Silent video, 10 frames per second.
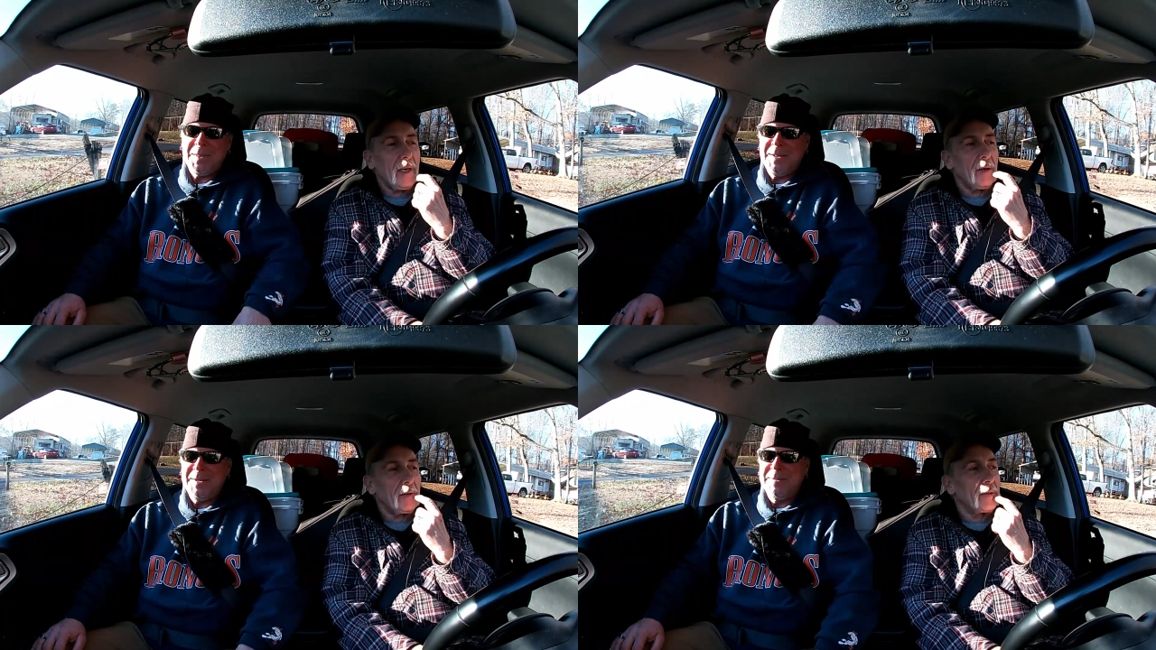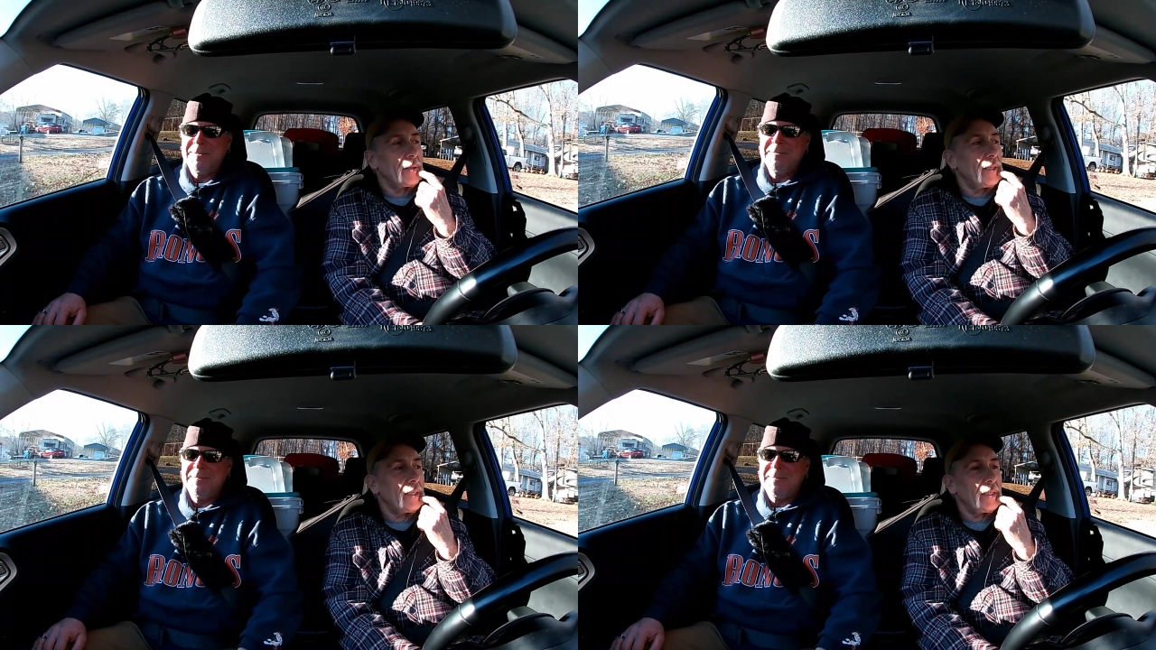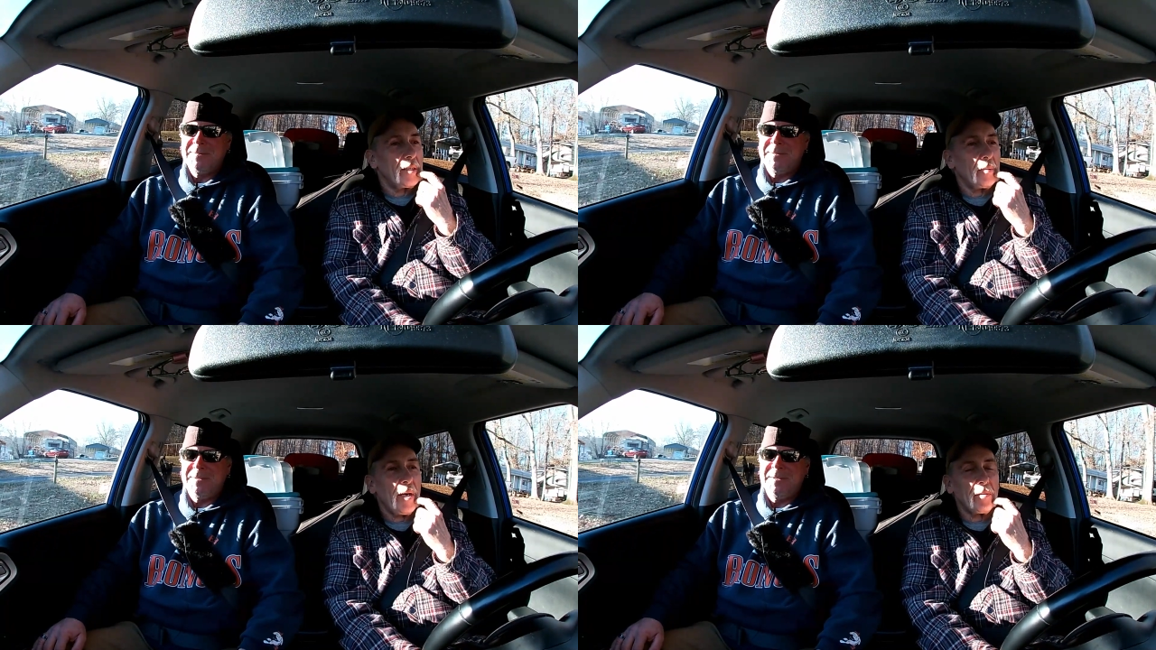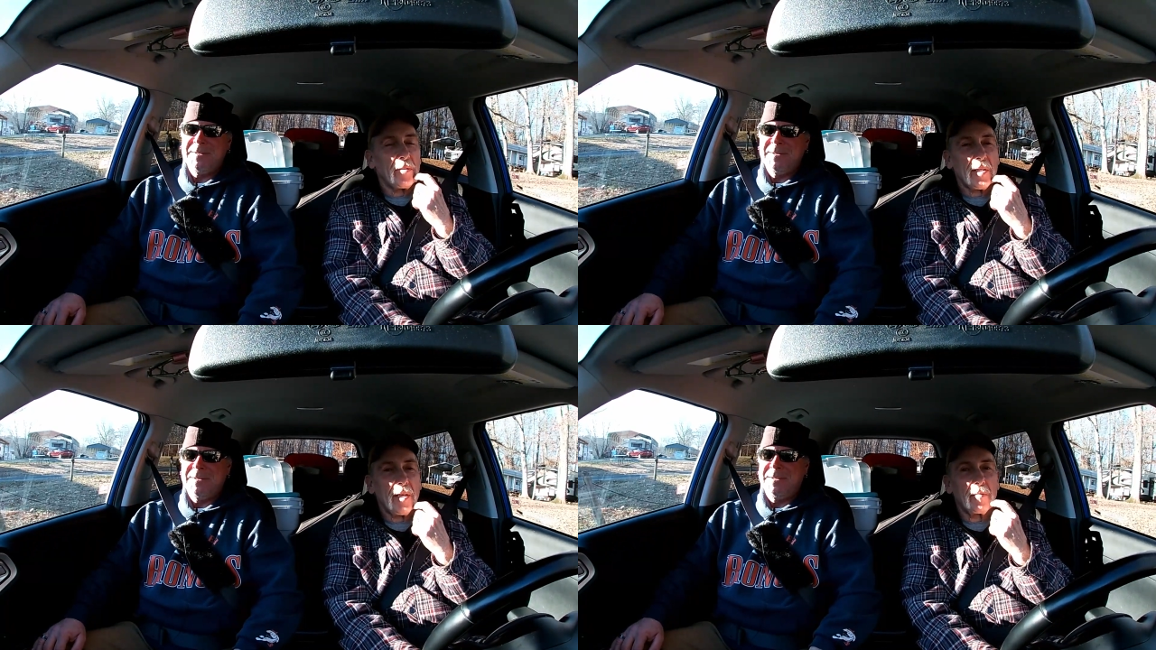Speaker 1: out. They didn't get them out in
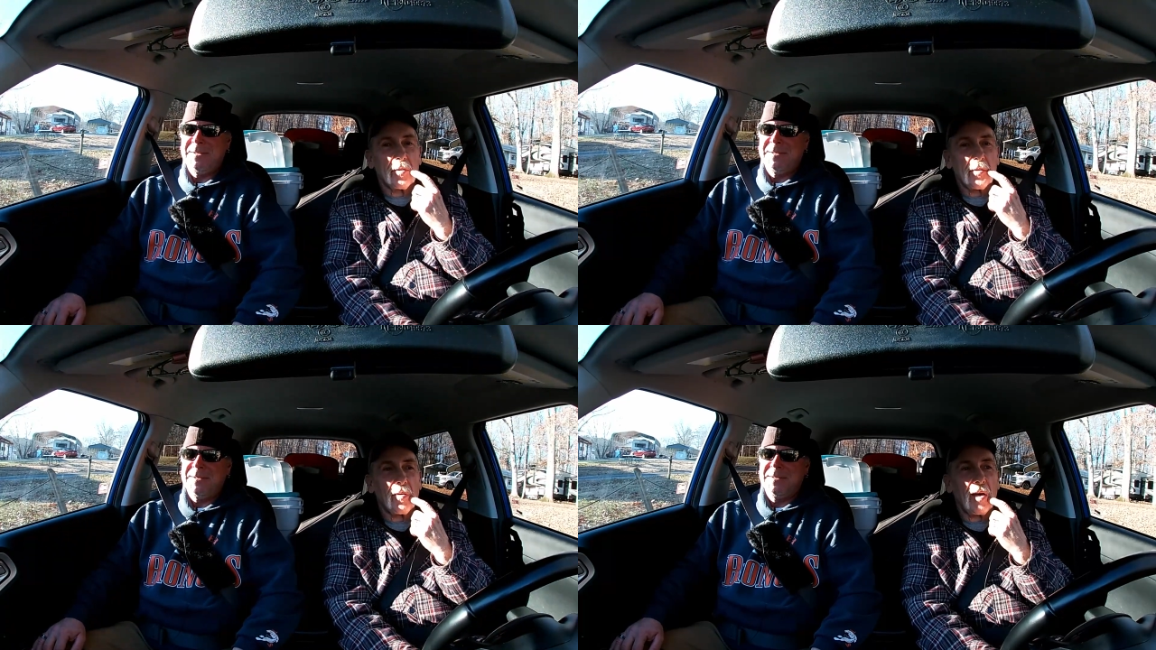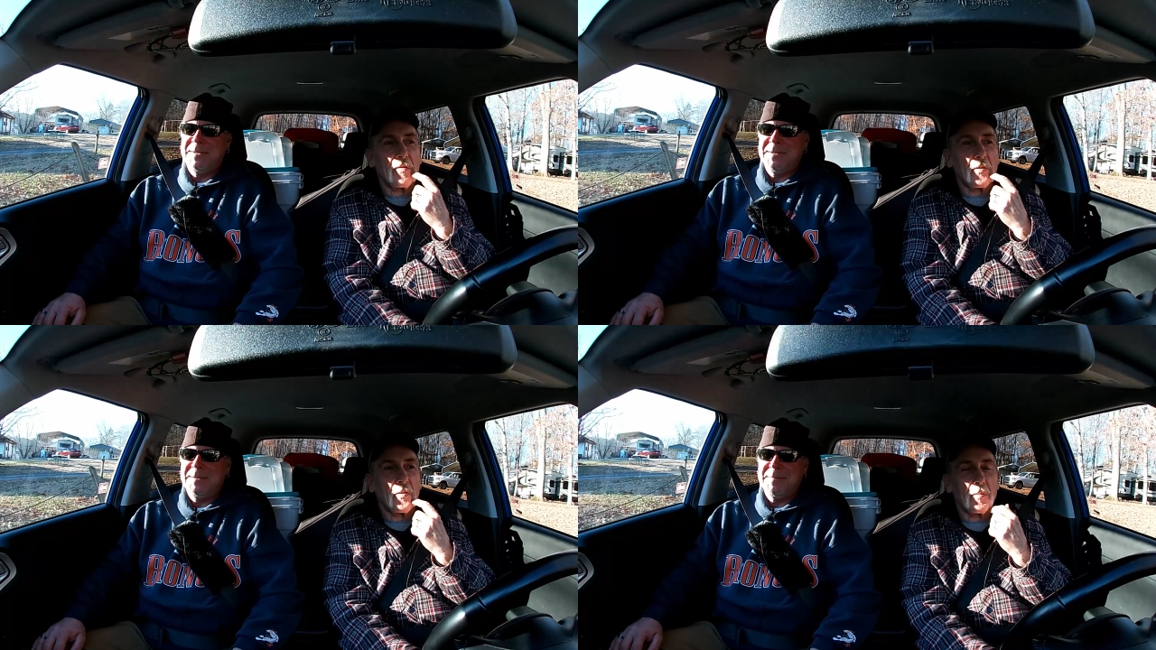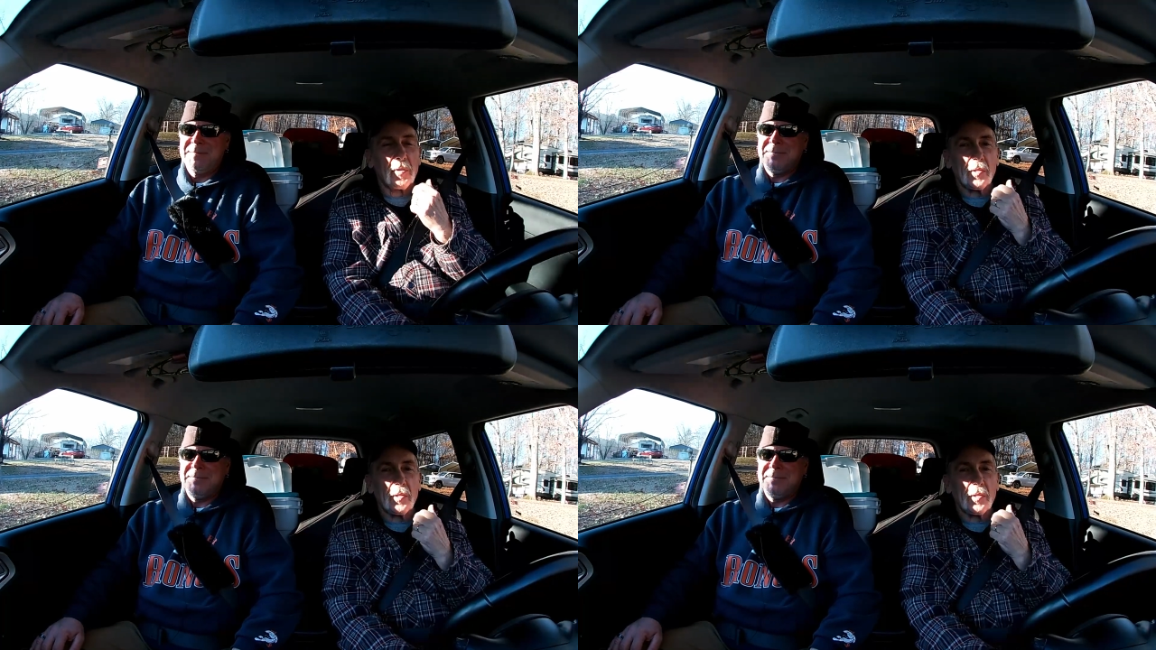time. There's five of them